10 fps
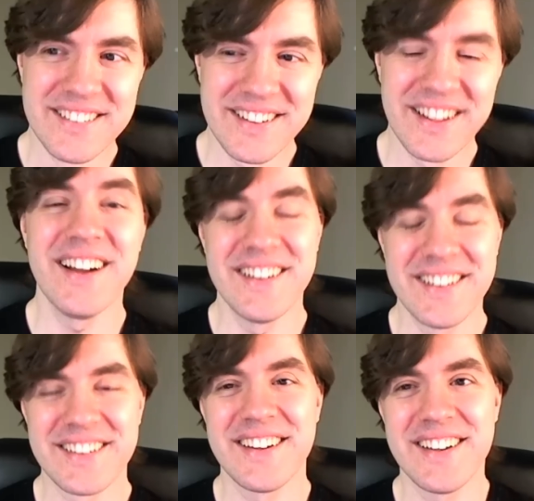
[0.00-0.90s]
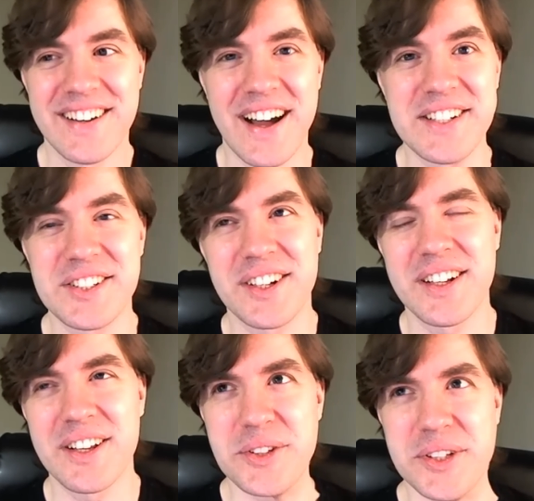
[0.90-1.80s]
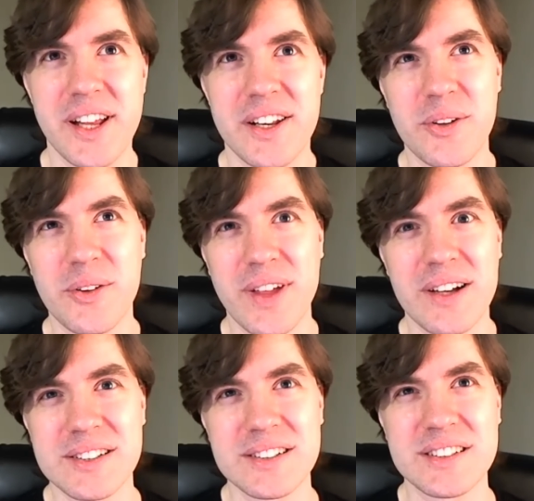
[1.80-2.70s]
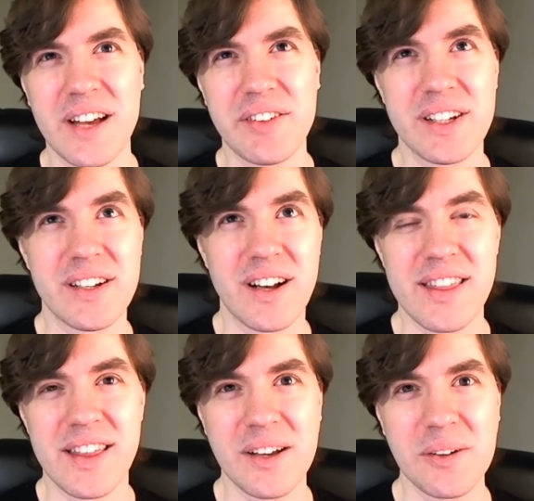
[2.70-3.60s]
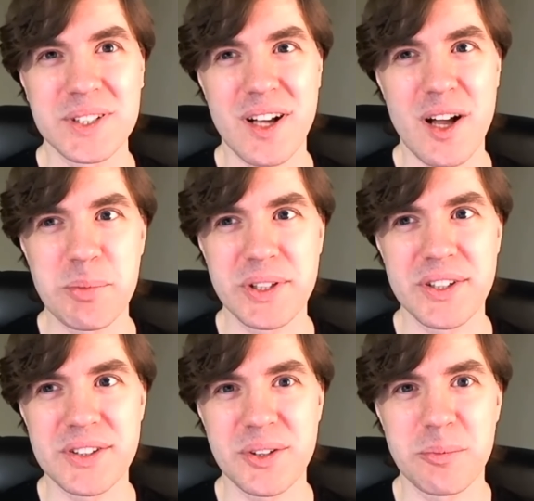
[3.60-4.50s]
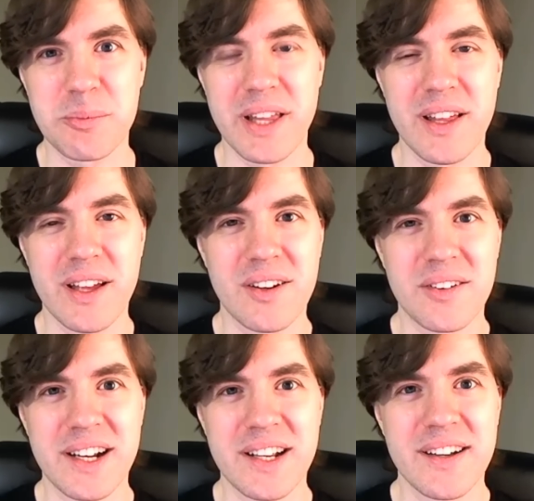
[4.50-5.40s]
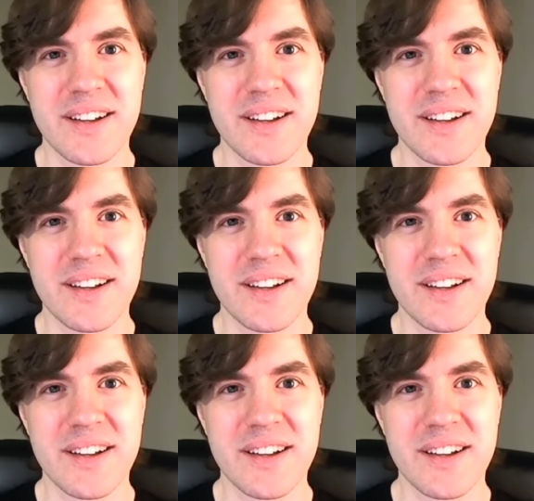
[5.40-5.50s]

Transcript: yeah yeah i started using it in 2007 and i think it was a couple years old by then already